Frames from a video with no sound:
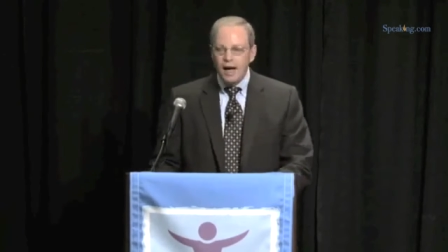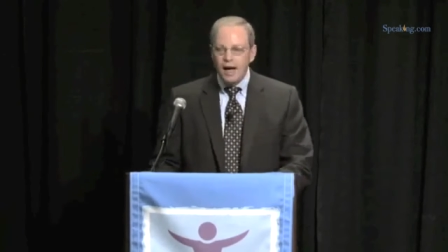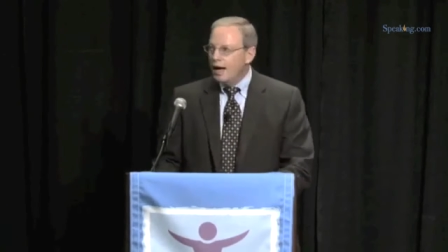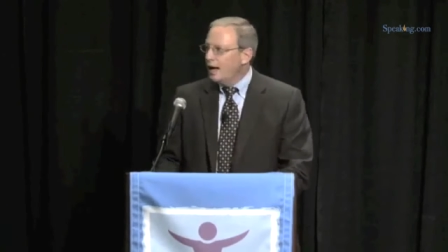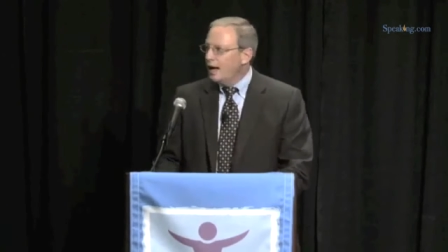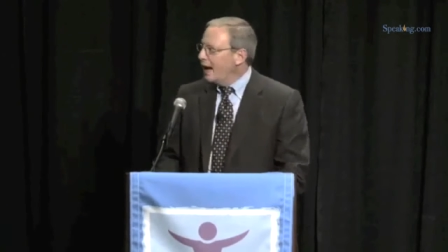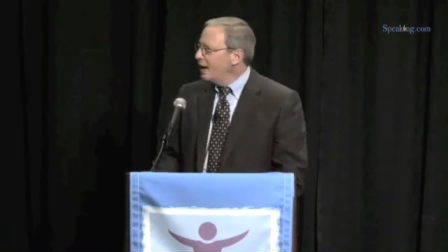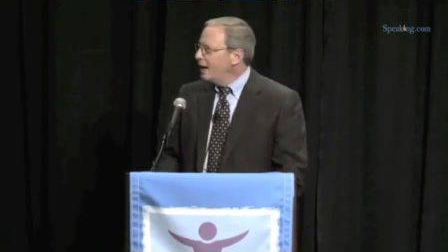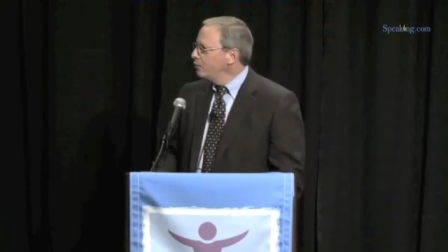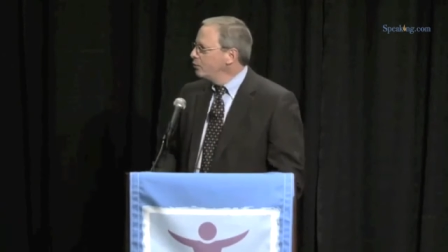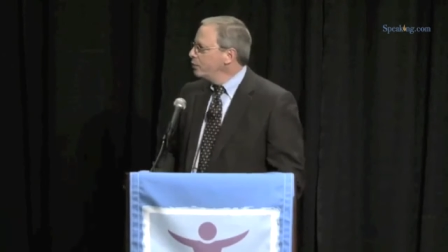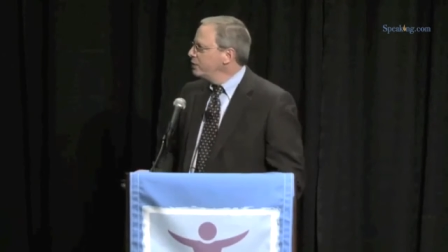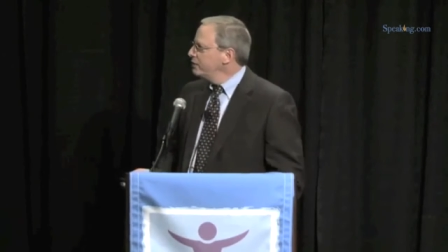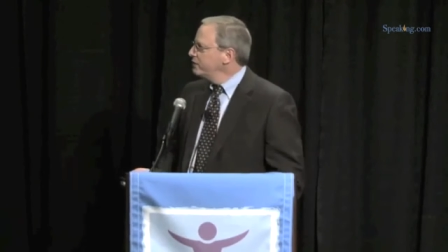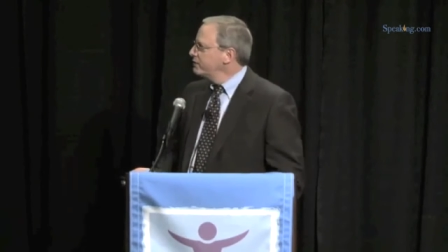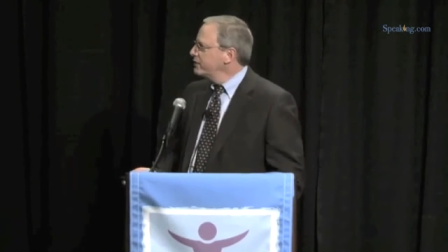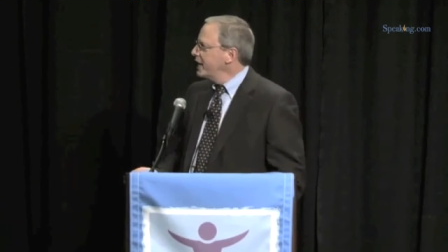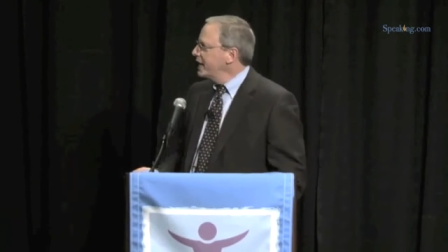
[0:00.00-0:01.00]
I would
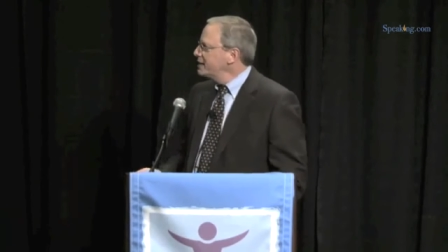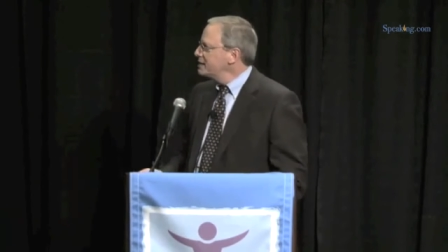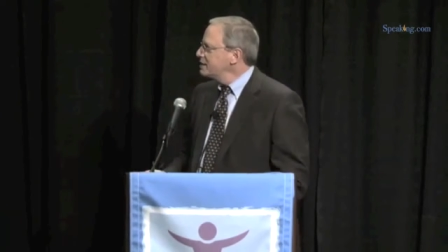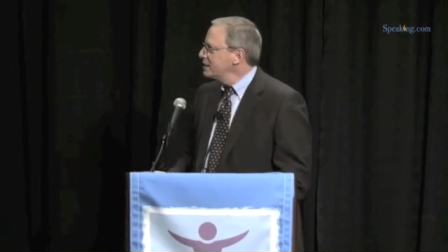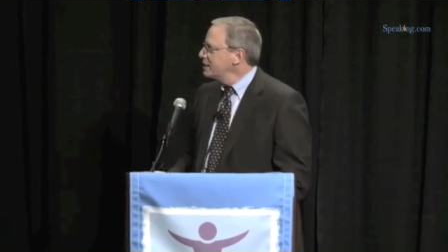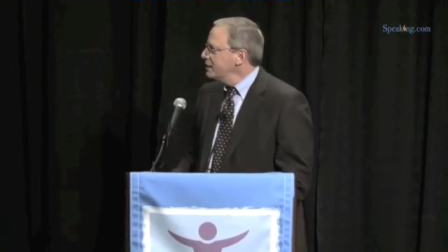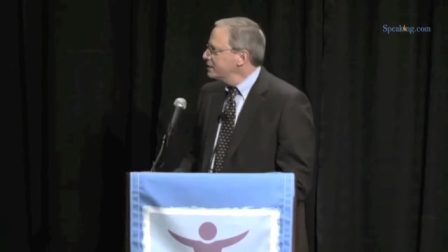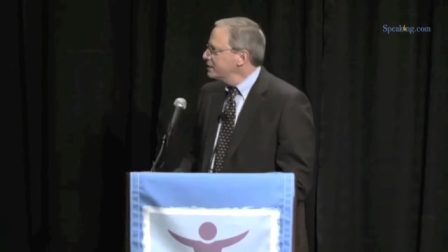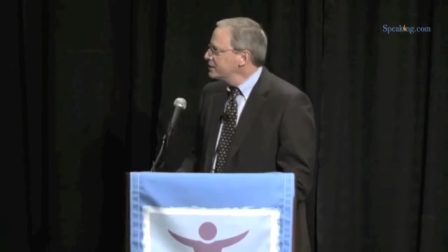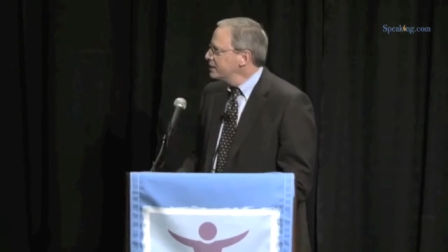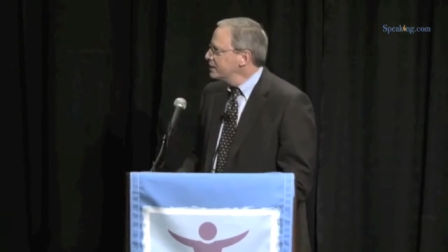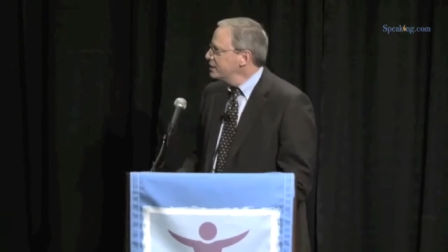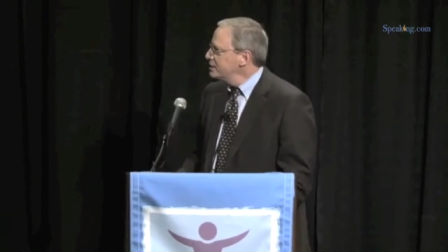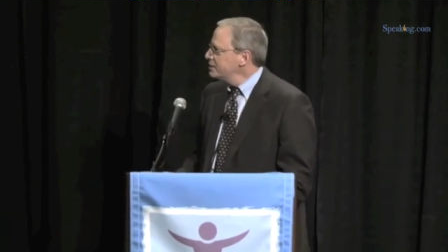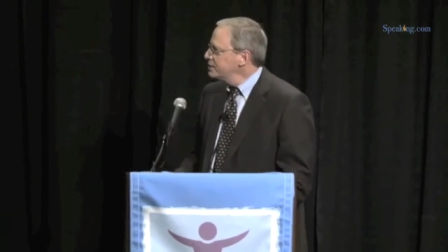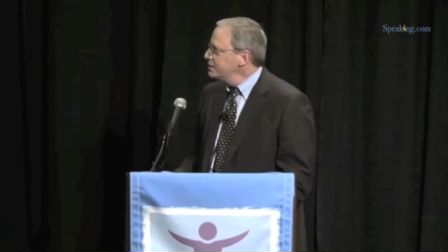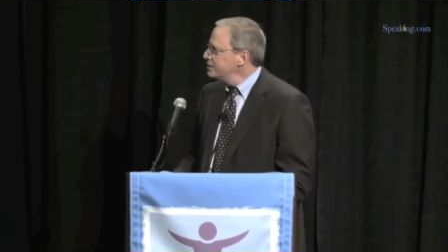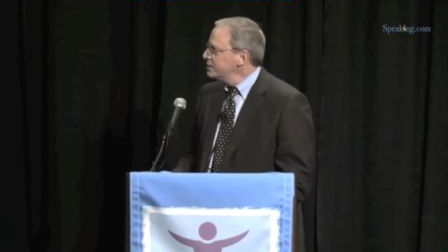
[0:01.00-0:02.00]
have guessed this, and
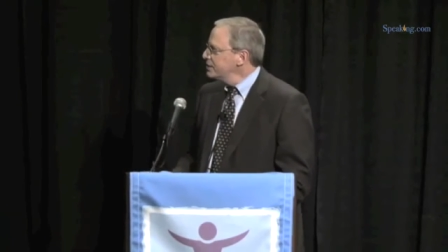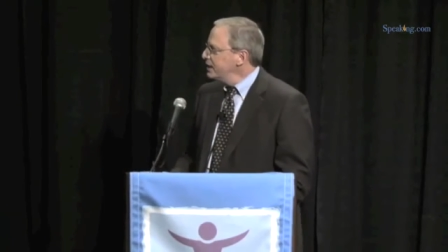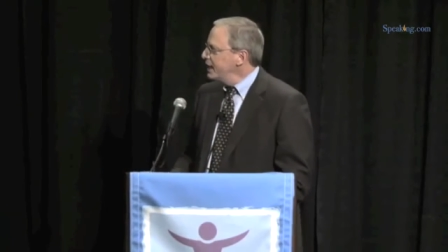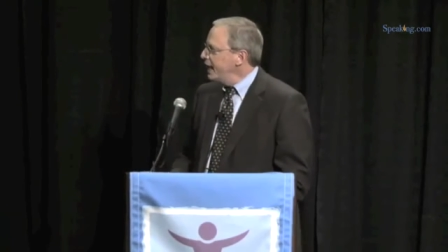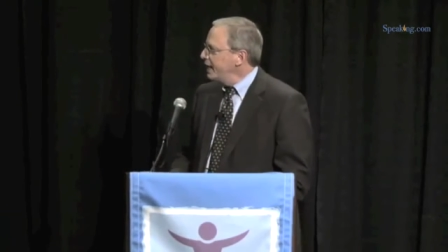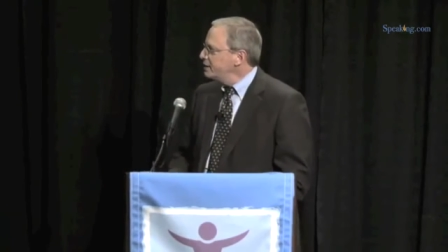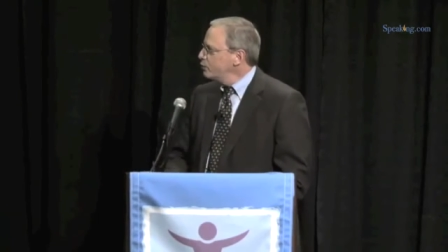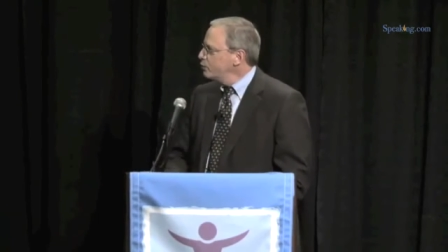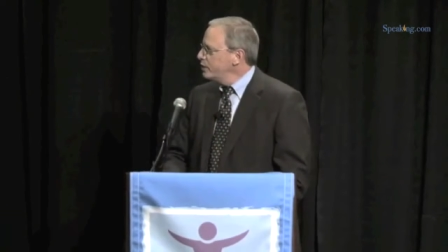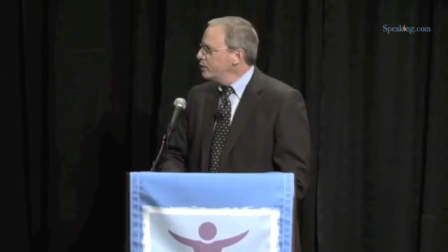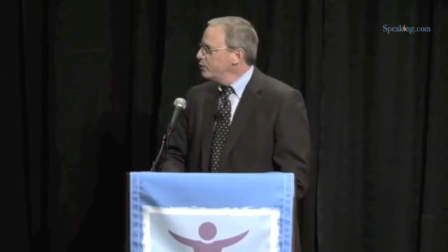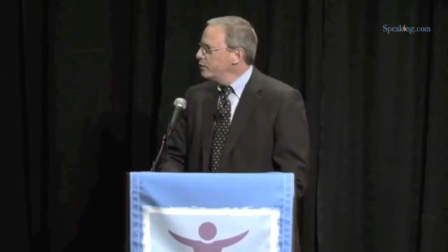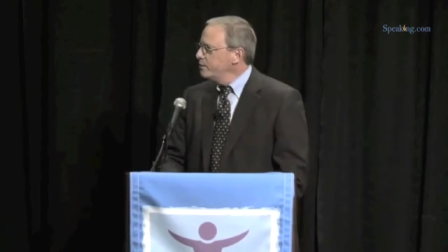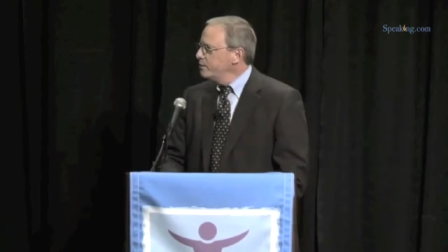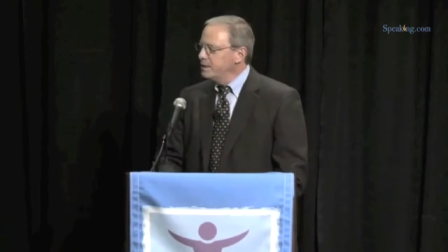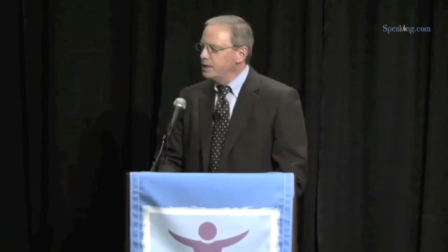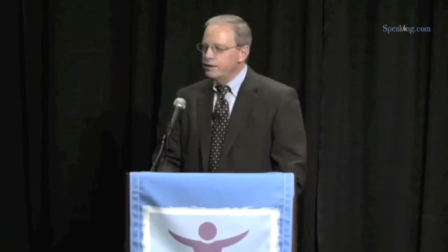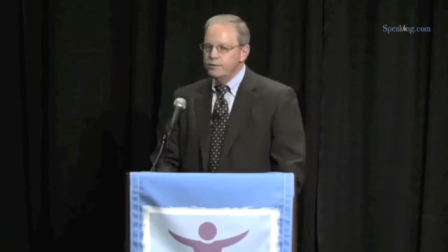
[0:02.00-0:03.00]
this is that we
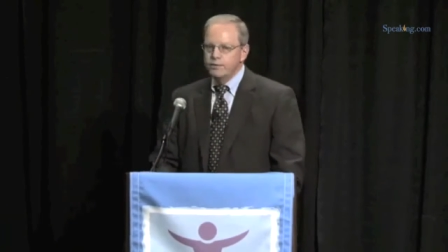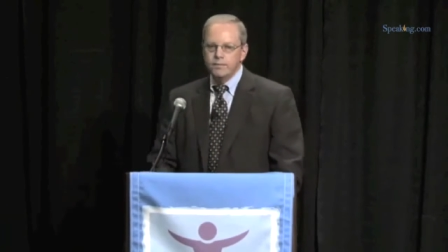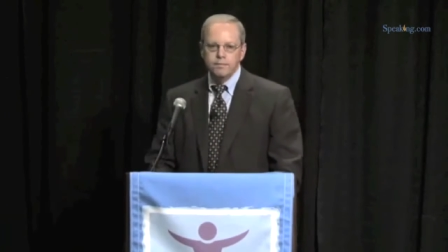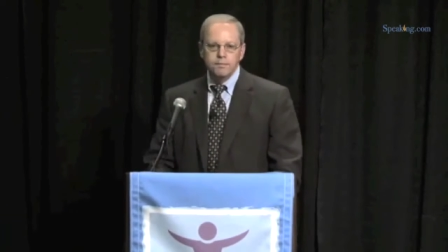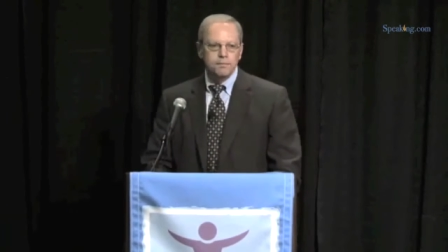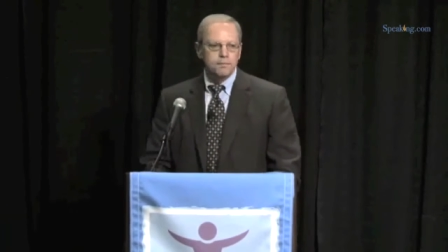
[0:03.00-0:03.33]
would be